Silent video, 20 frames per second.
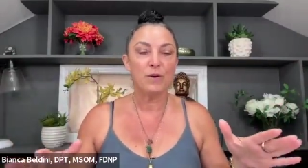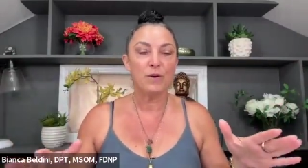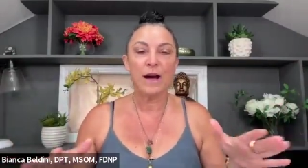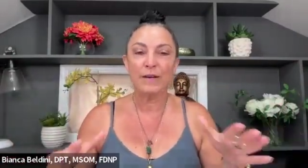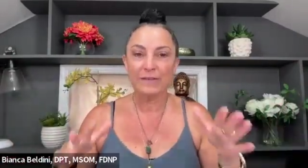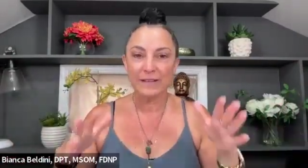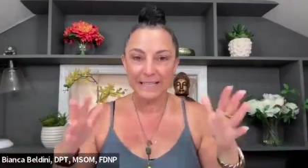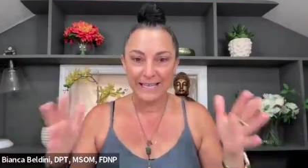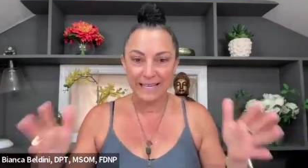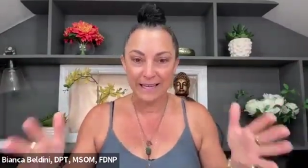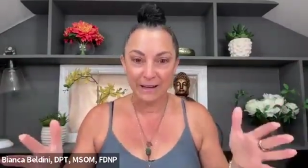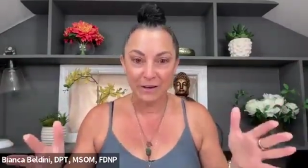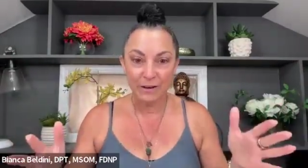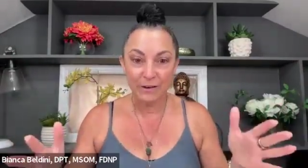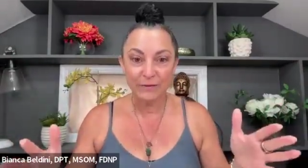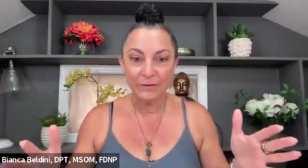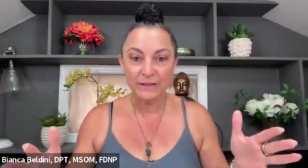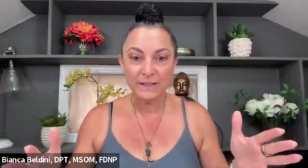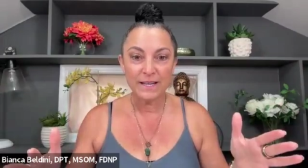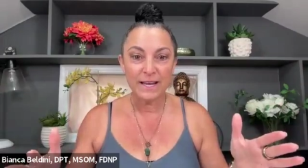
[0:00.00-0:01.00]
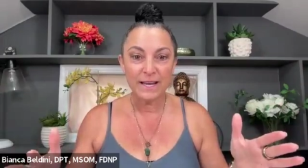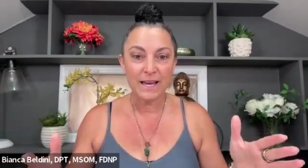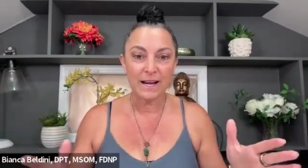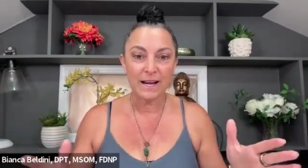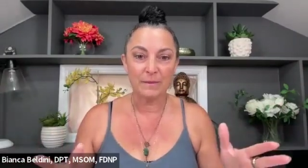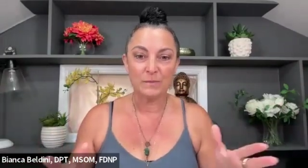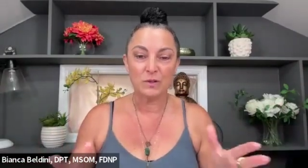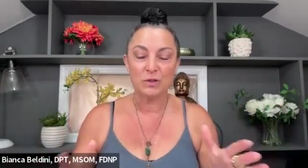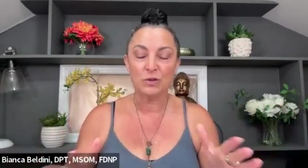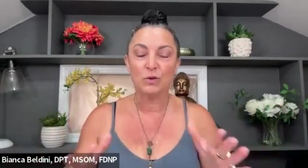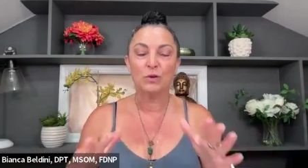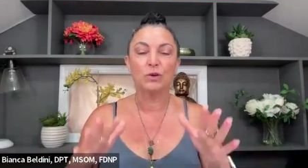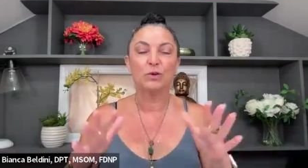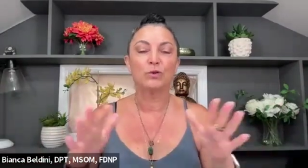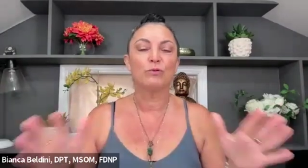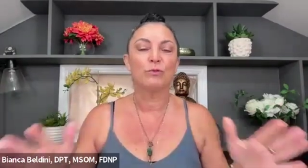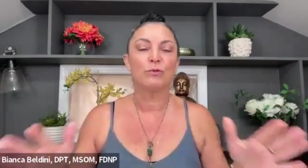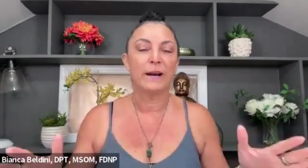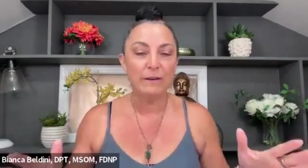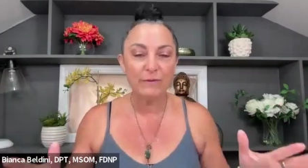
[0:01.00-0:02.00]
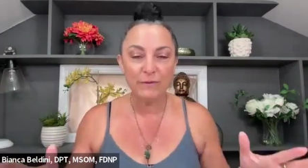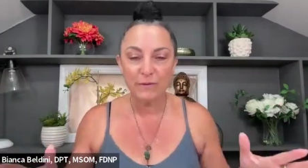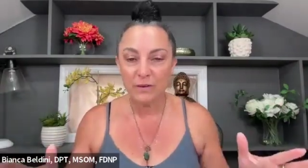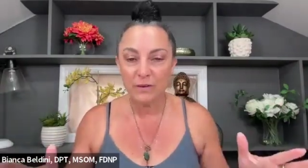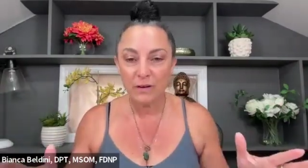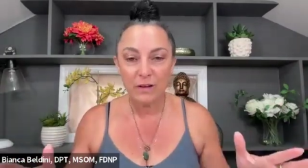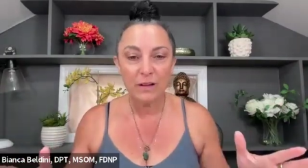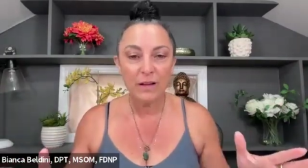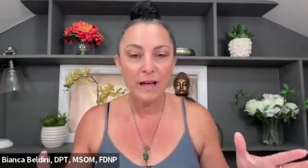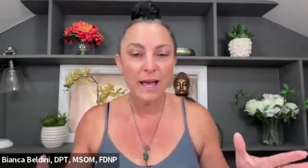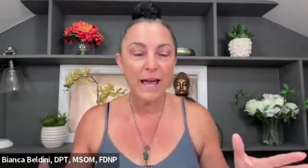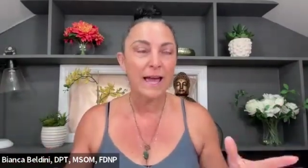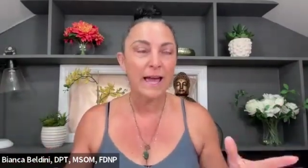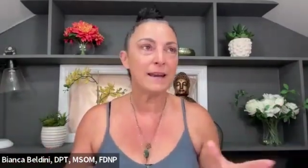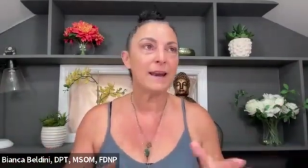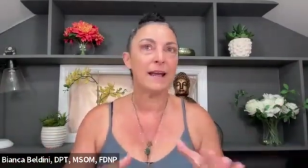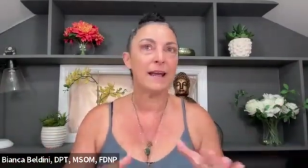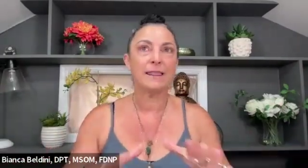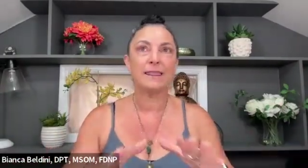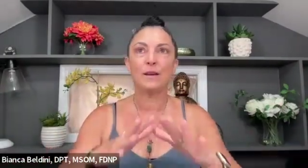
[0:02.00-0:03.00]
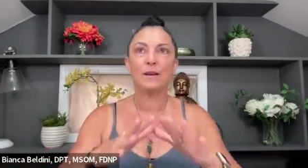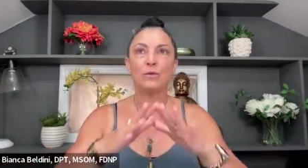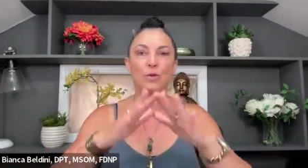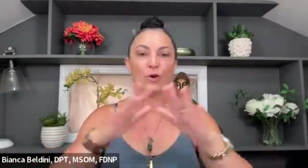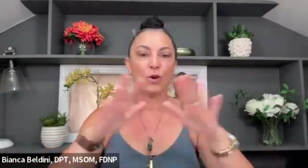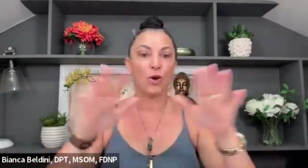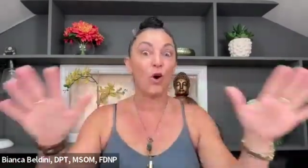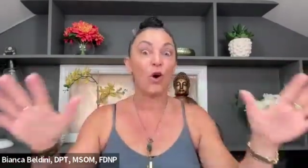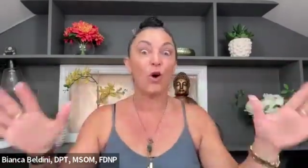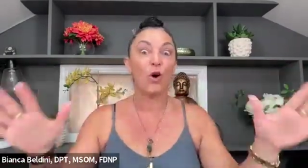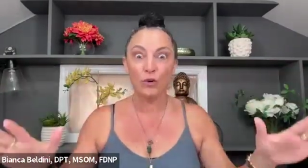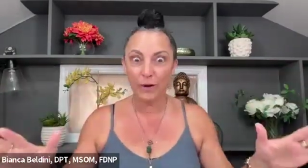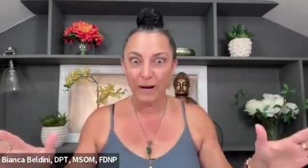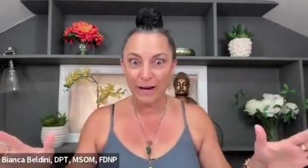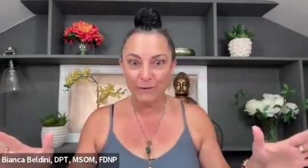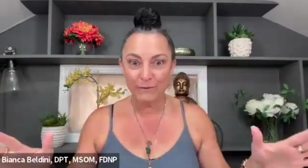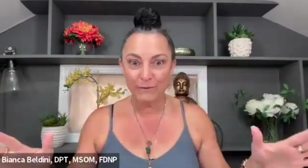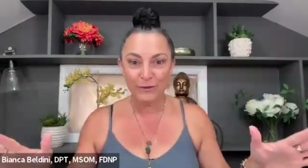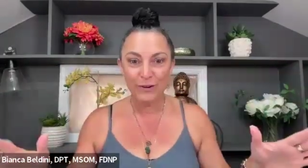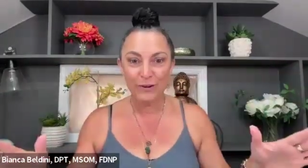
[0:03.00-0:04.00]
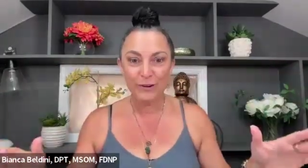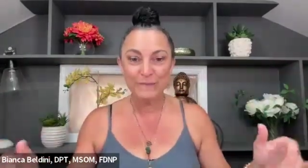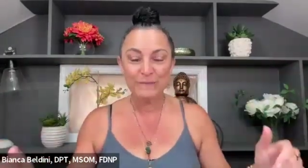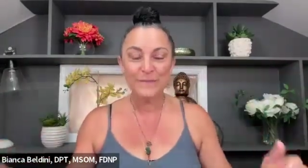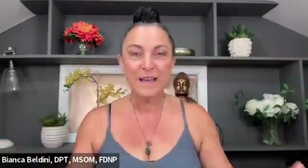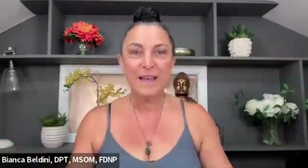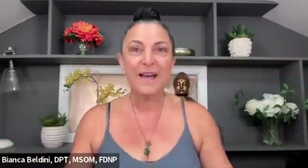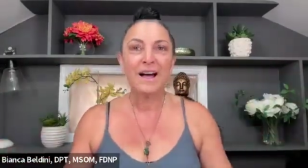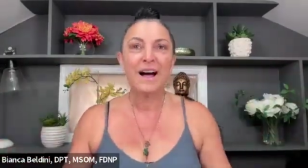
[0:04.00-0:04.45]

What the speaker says: you have a gift, and I'm so grateful, and I think we're all grateful.